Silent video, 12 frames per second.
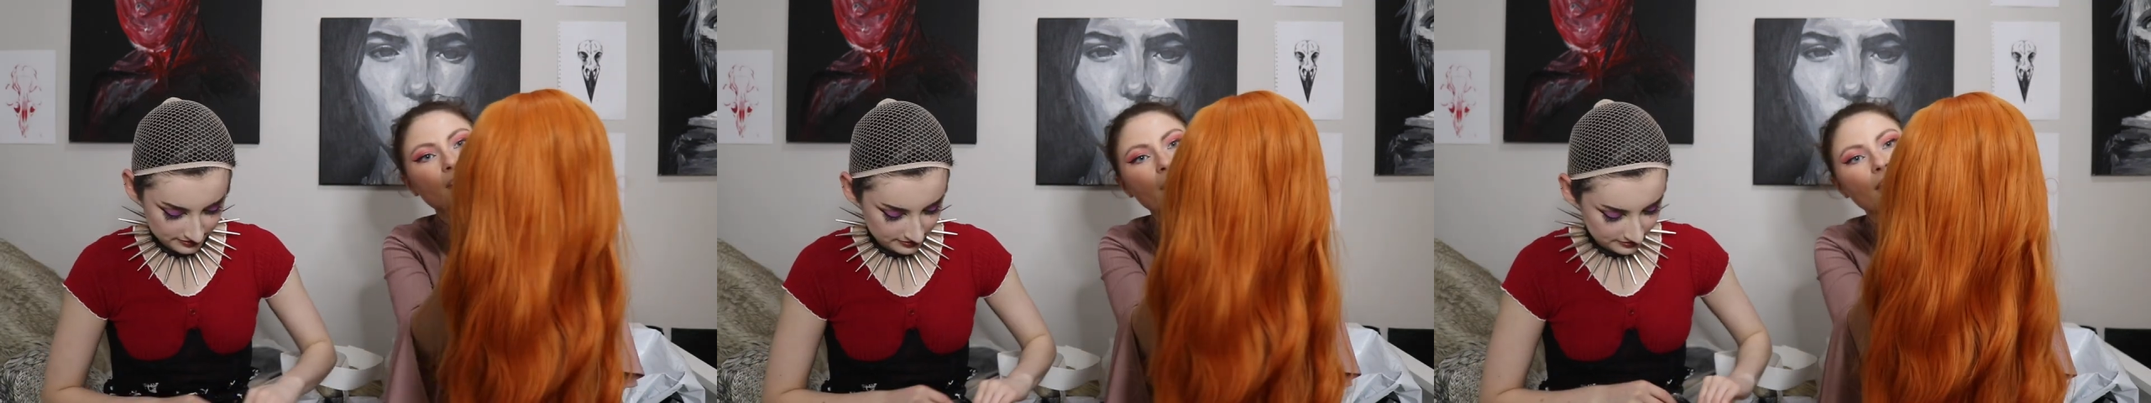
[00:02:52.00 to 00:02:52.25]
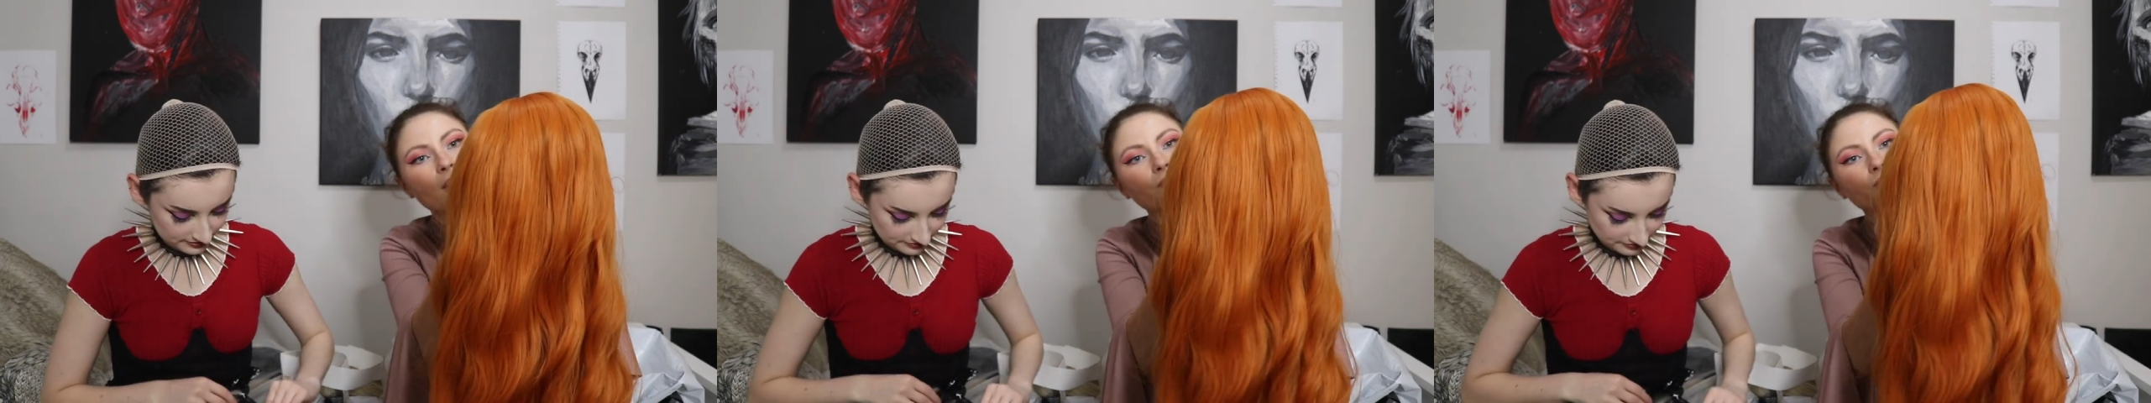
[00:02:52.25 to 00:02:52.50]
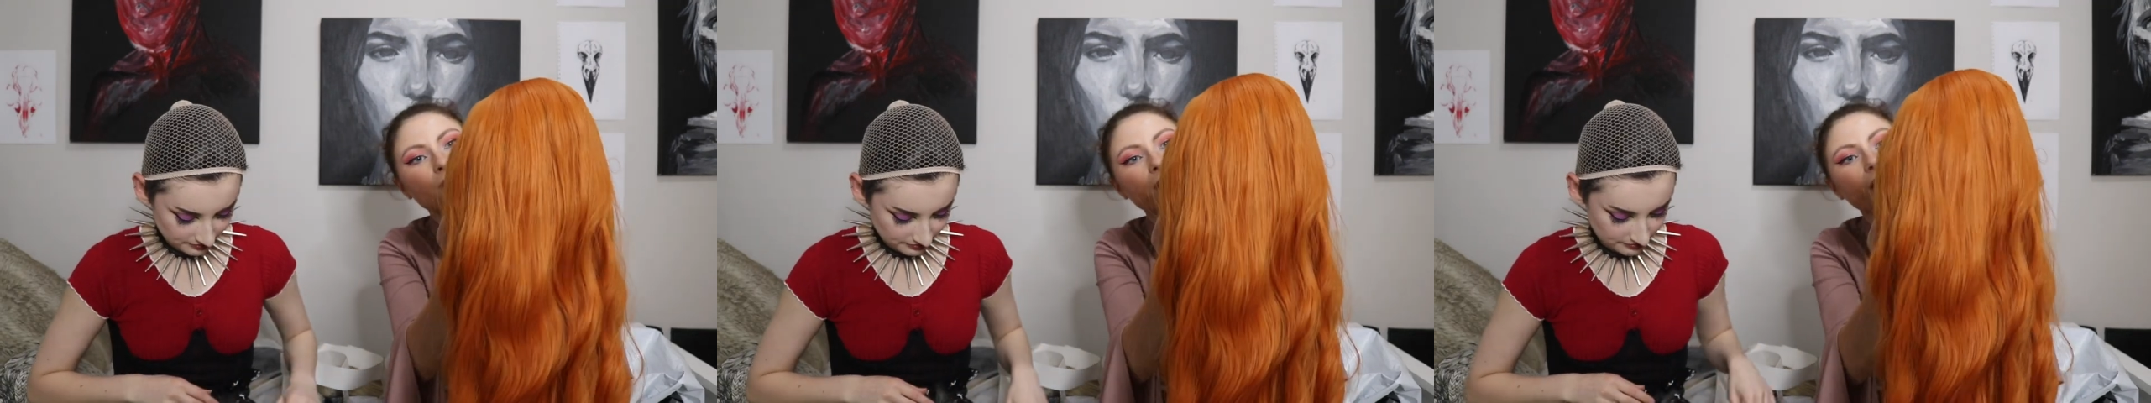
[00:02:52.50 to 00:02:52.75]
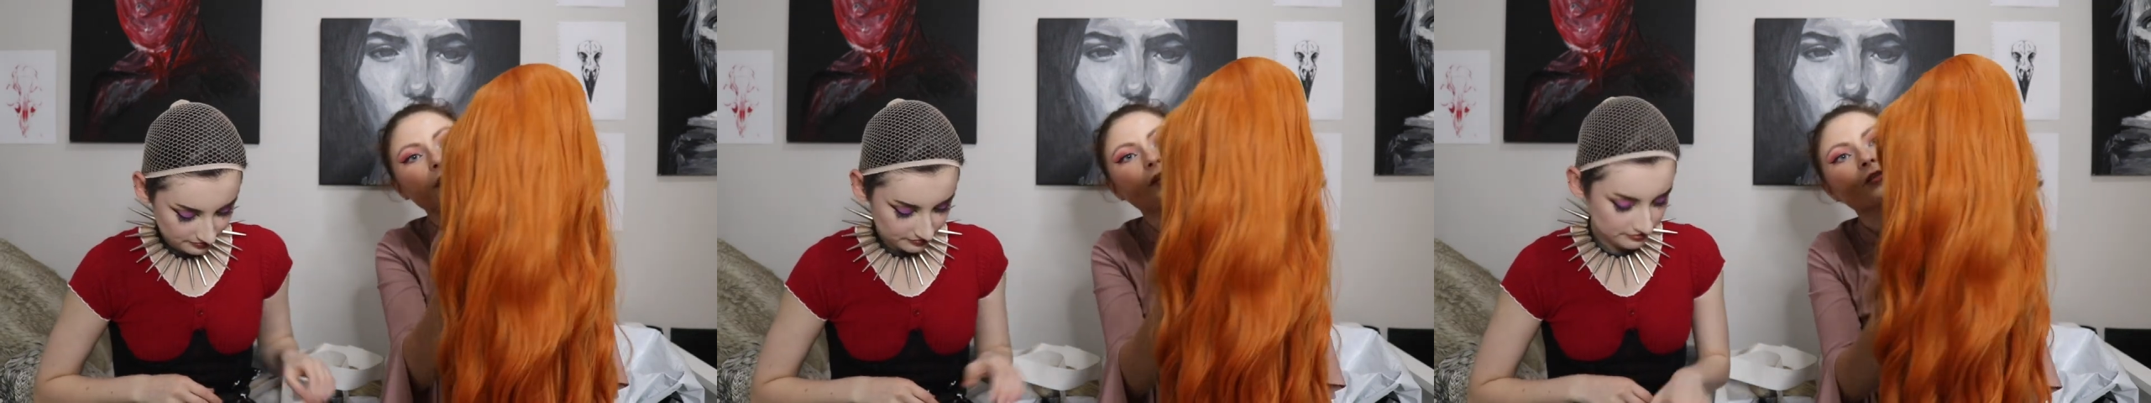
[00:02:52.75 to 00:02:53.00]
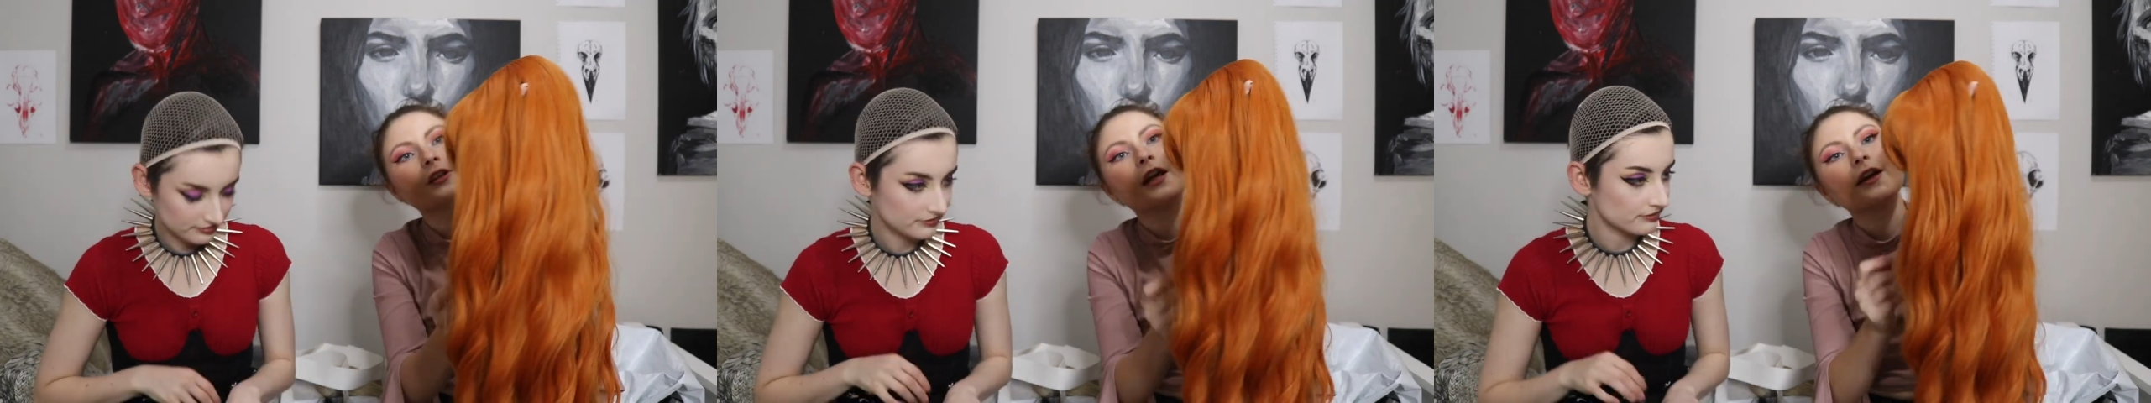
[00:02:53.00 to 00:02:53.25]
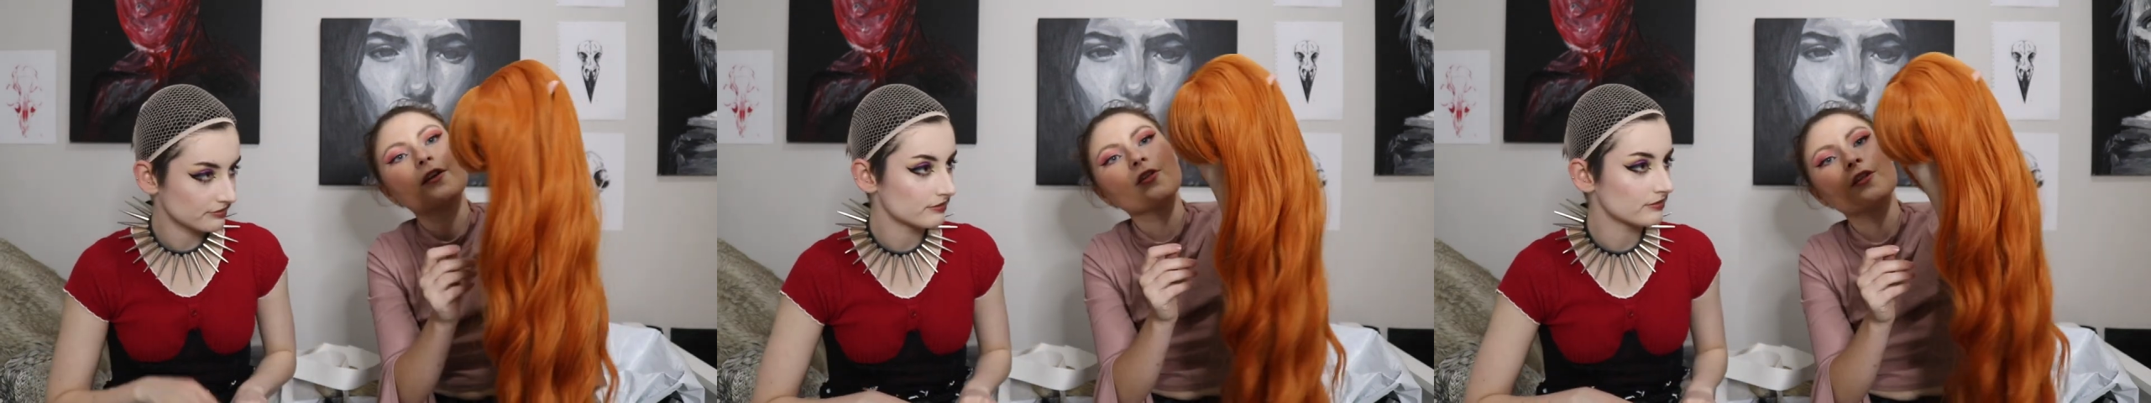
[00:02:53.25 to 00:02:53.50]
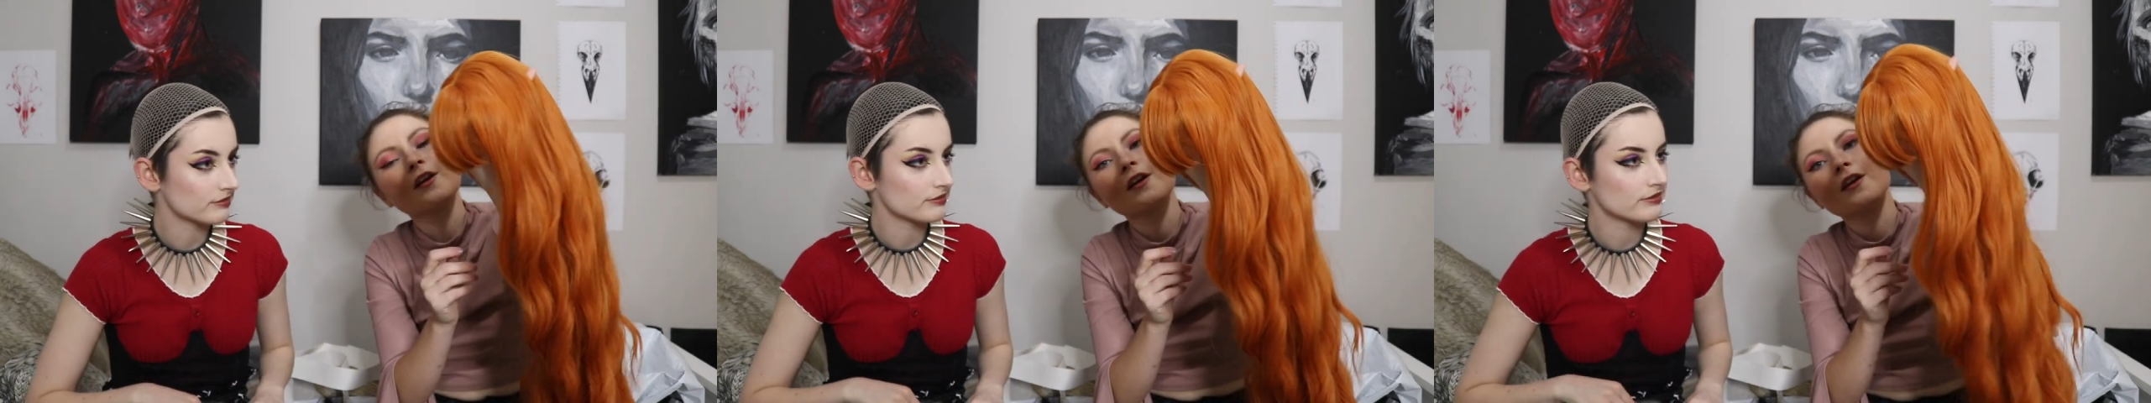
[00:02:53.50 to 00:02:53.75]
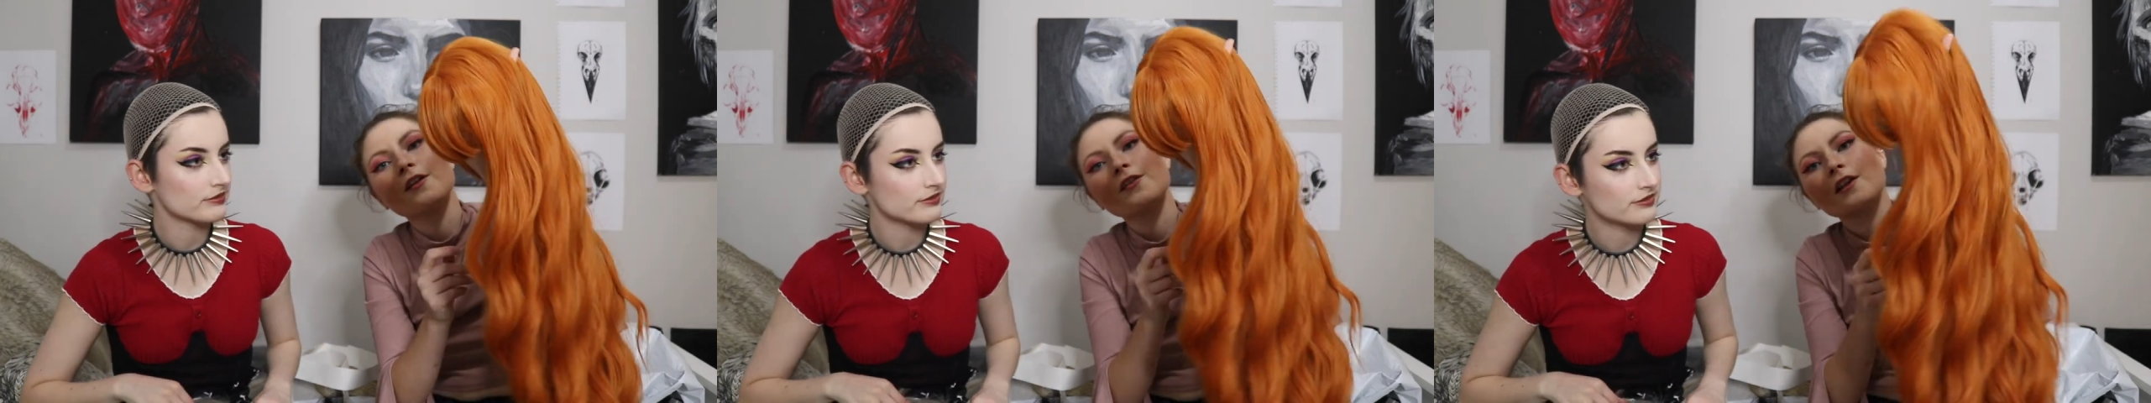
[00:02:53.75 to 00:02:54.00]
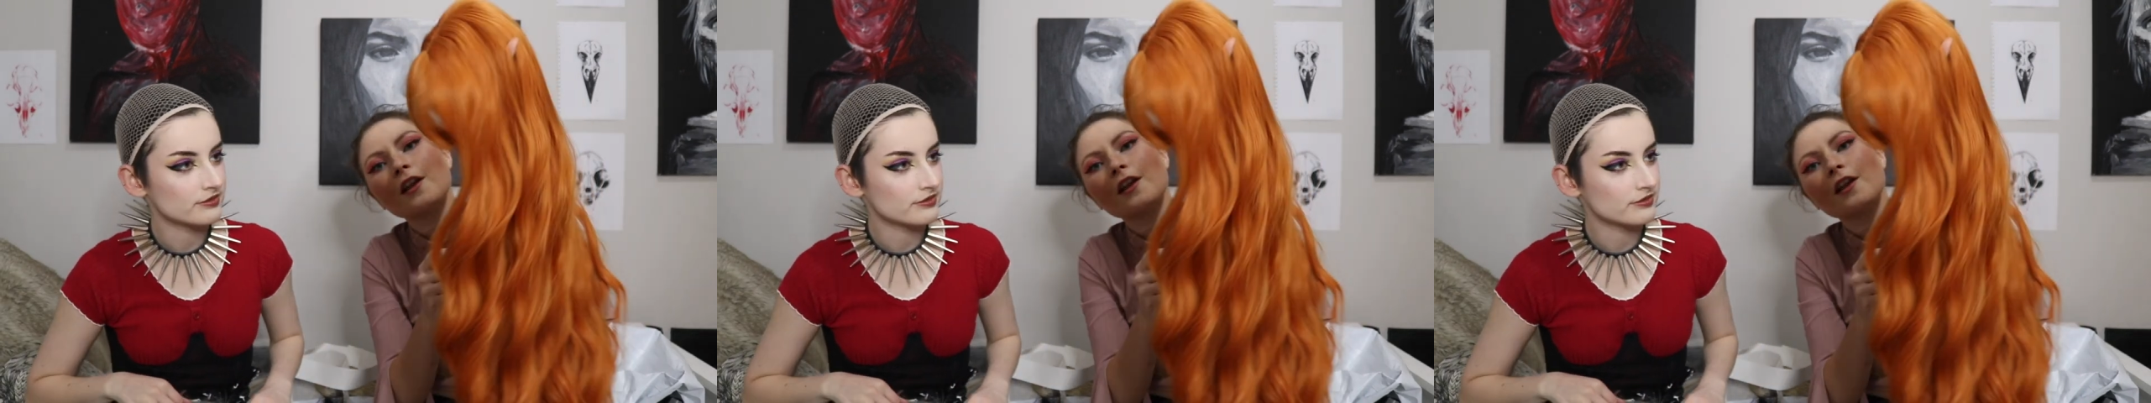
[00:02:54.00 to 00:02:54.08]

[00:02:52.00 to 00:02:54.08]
Speaker 1: like a really good length. The